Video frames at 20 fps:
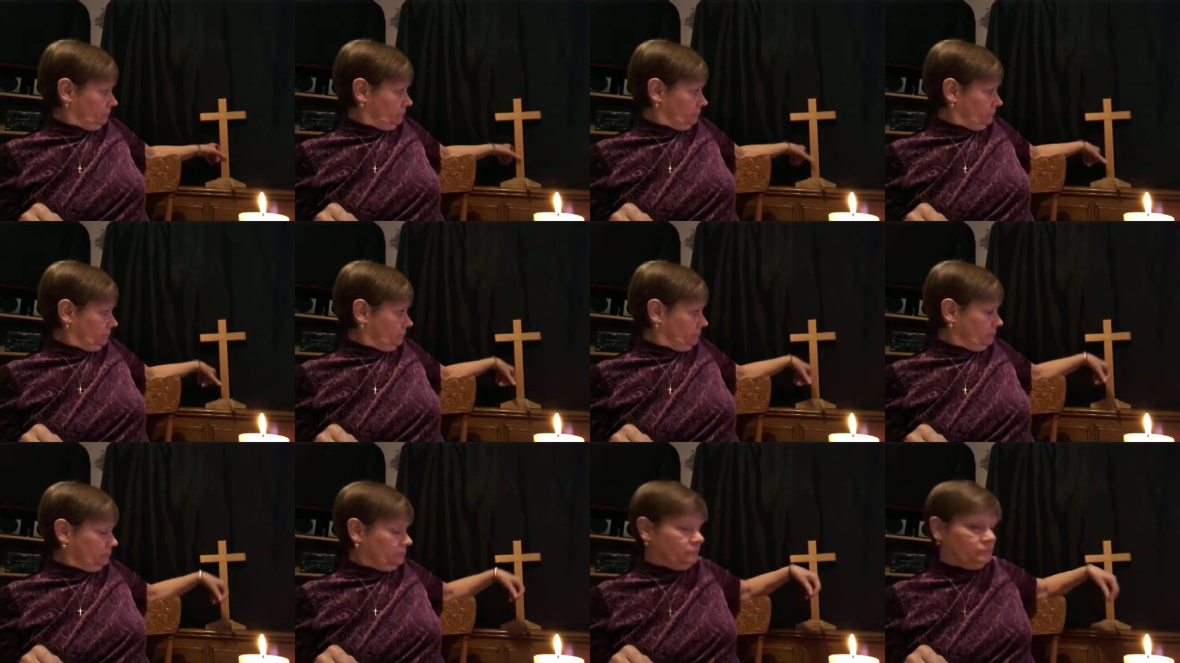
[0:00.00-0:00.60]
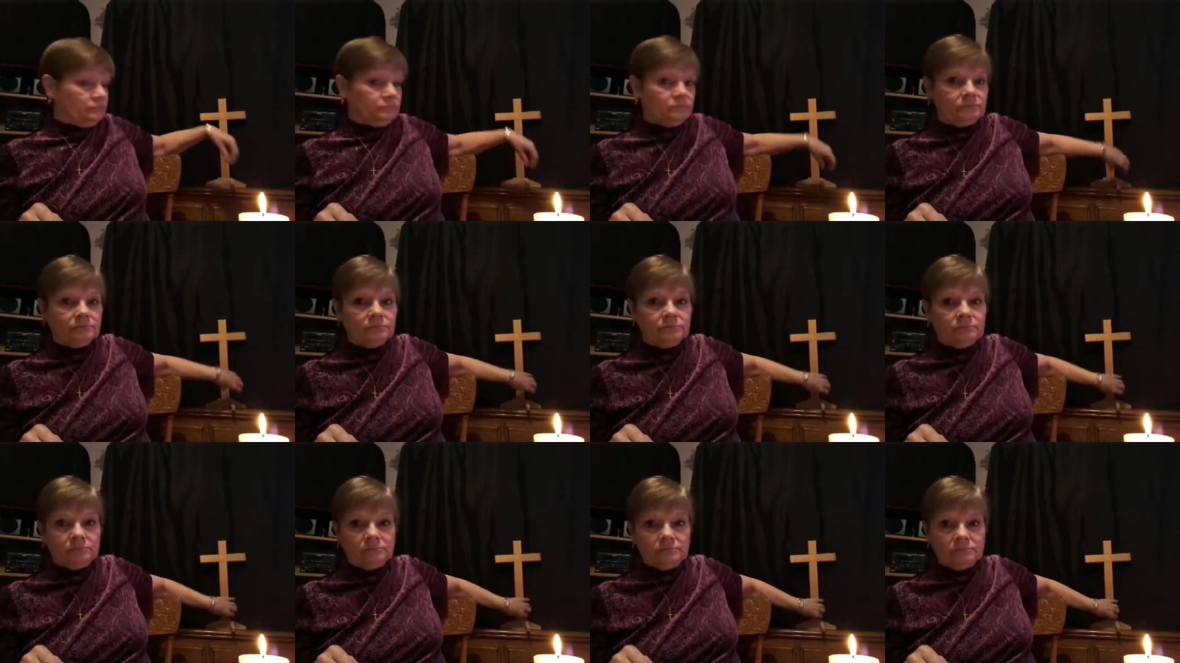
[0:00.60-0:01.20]

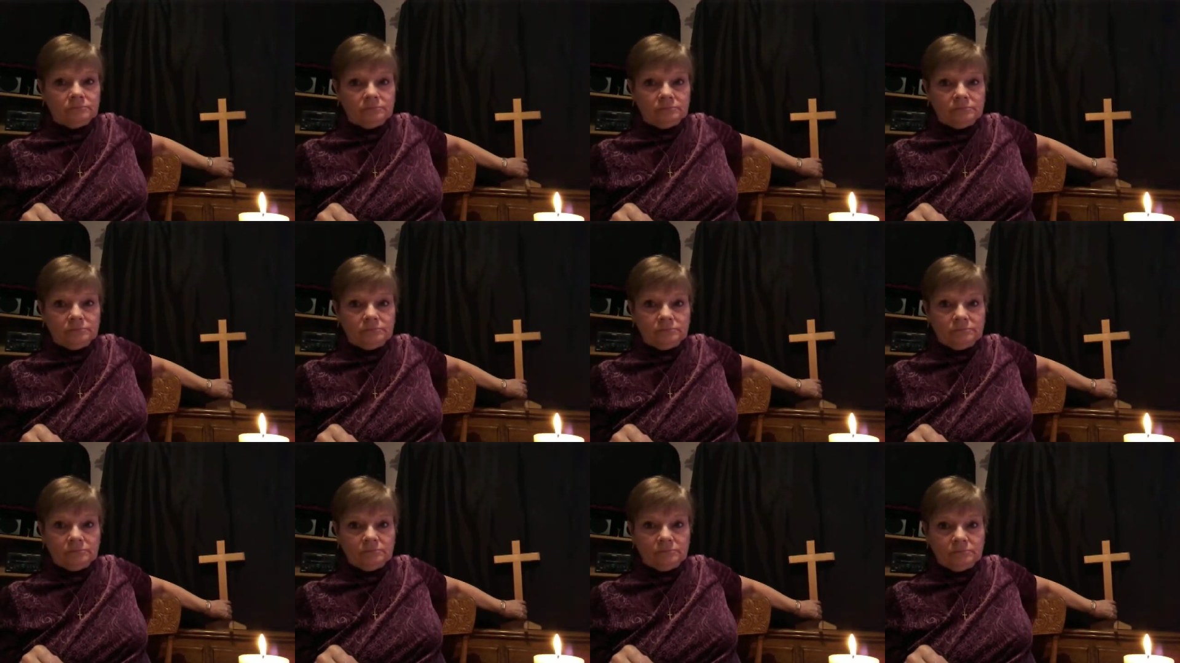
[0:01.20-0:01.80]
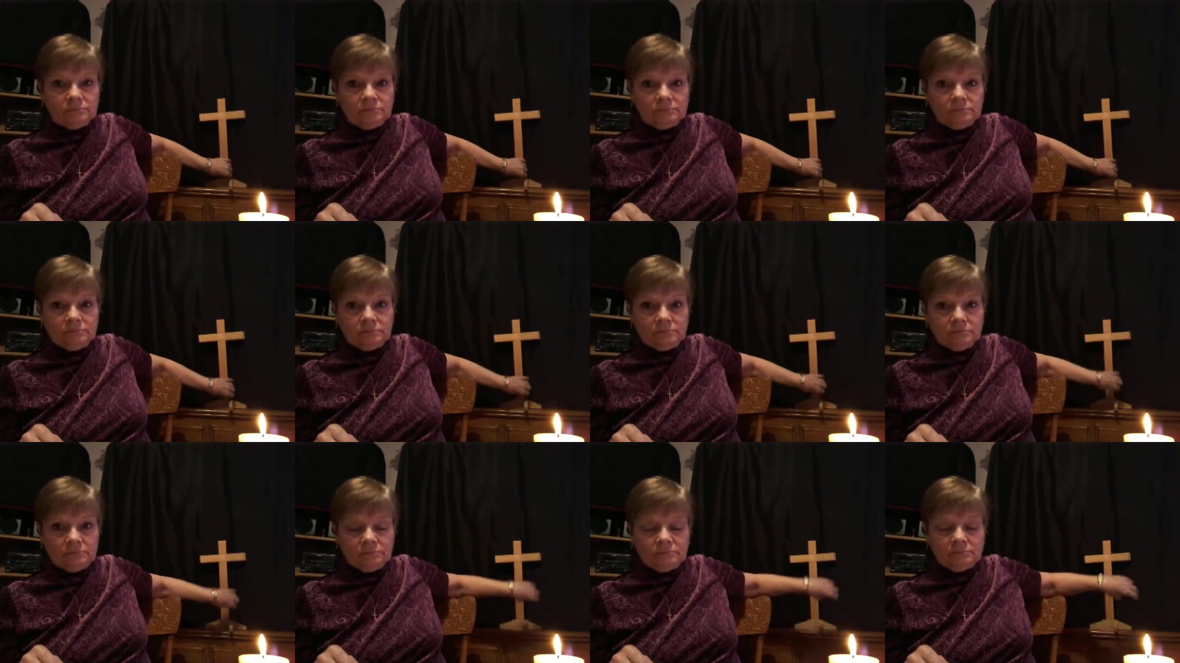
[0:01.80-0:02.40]

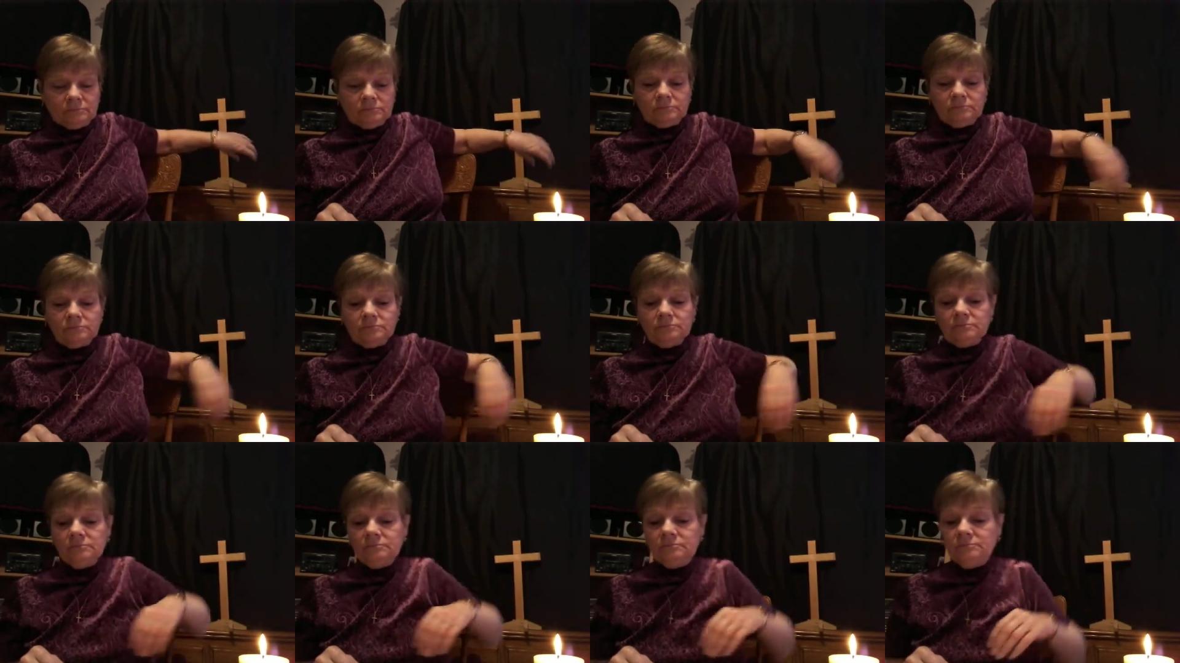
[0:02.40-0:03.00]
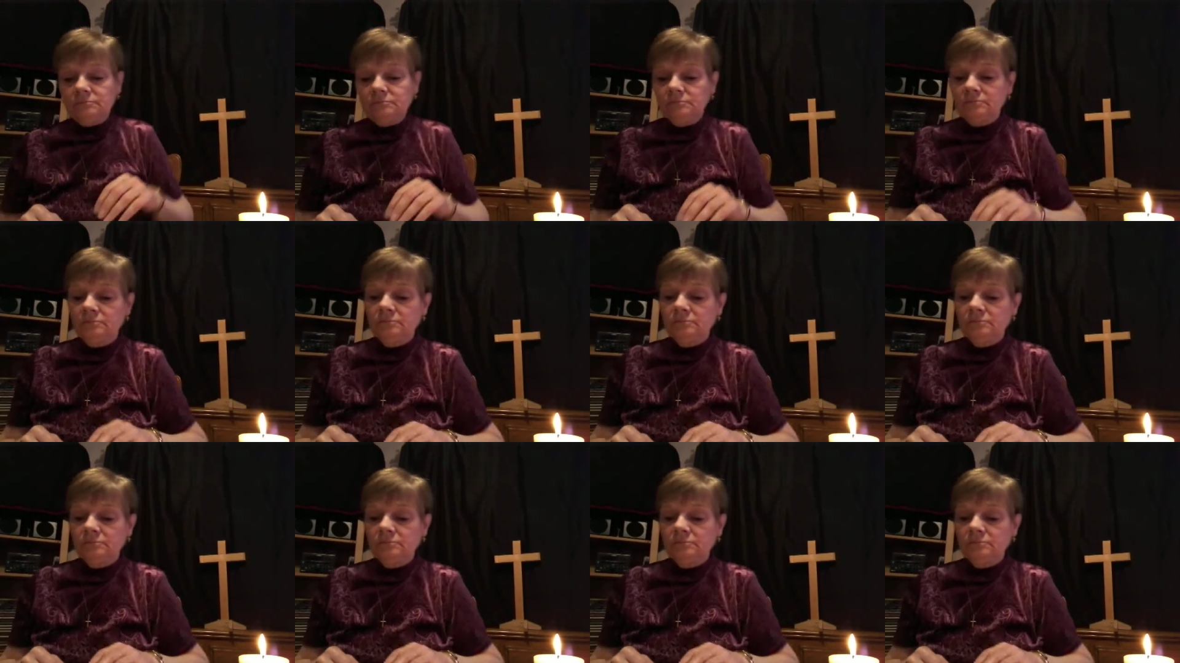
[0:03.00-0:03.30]
Nobody speaks.